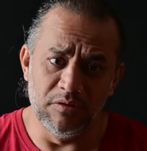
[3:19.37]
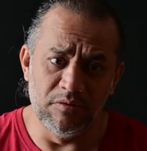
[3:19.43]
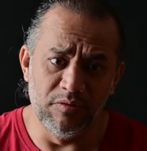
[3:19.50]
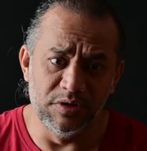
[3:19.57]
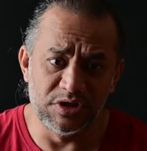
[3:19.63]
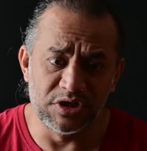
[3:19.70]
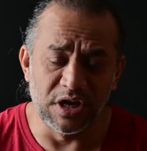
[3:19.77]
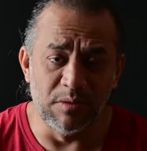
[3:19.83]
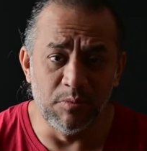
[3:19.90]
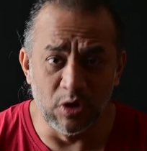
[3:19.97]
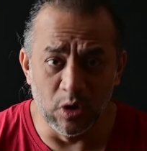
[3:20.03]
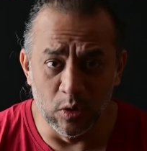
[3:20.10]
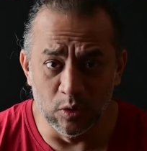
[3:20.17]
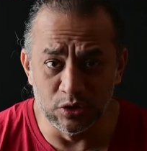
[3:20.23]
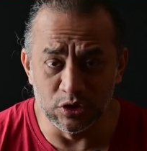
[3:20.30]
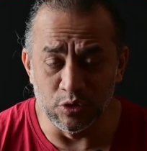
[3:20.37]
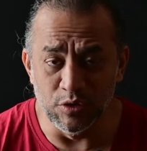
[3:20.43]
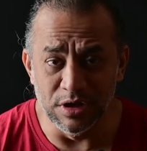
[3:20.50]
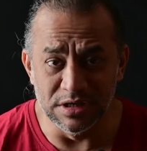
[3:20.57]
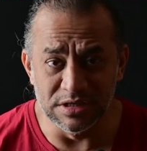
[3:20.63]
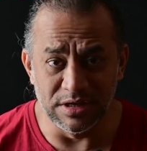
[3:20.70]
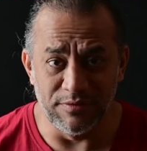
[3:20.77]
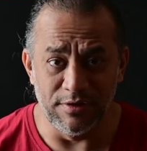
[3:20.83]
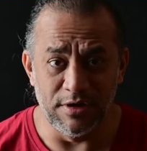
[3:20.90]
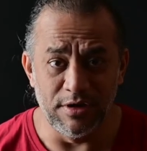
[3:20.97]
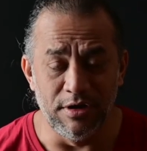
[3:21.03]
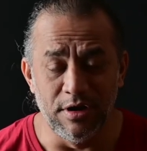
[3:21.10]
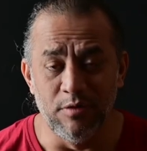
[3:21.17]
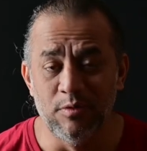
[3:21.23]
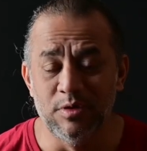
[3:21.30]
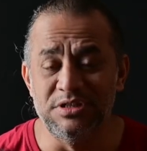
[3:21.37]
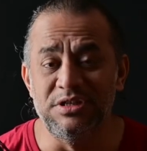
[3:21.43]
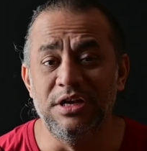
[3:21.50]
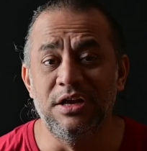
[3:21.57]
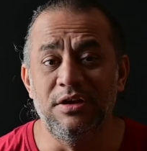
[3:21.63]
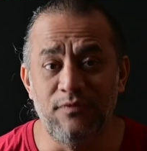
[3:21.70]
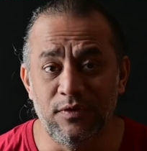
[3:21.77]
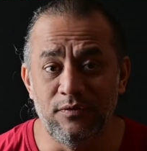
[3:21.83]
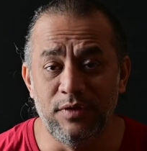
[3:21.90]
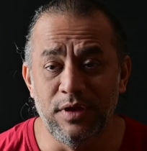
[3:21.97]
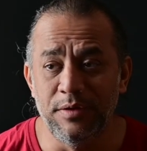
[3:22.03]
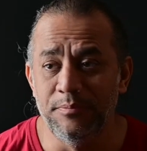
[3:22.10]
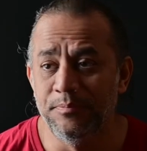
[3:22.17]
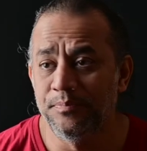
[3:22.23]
which come close to D700 was D850.